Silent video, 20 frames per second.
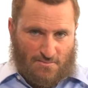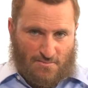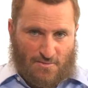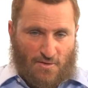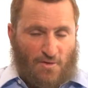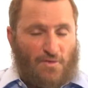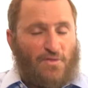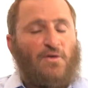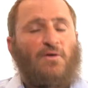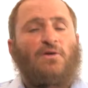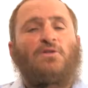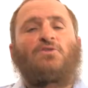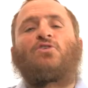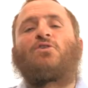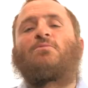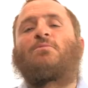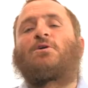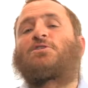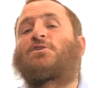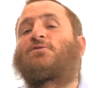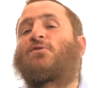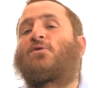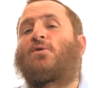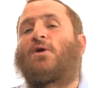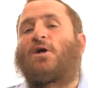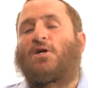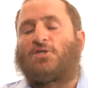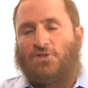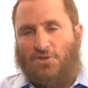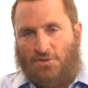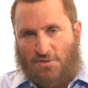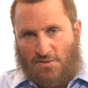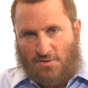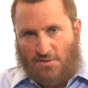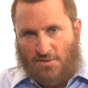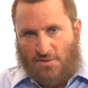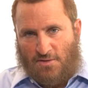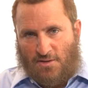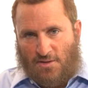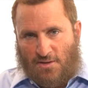or they're in too much of a rush
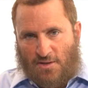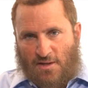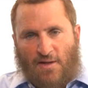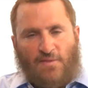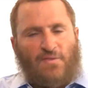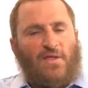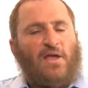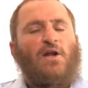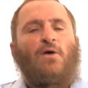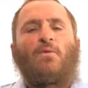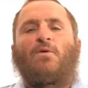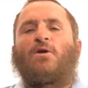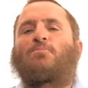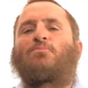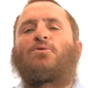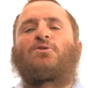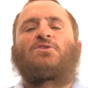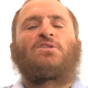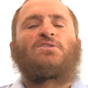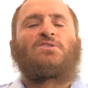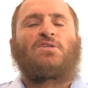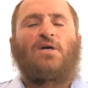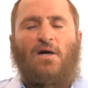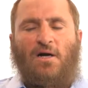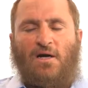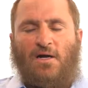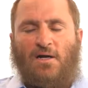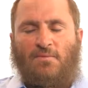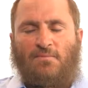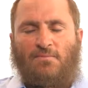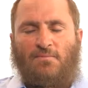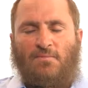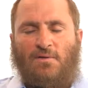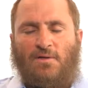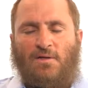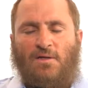and they don't want to put the time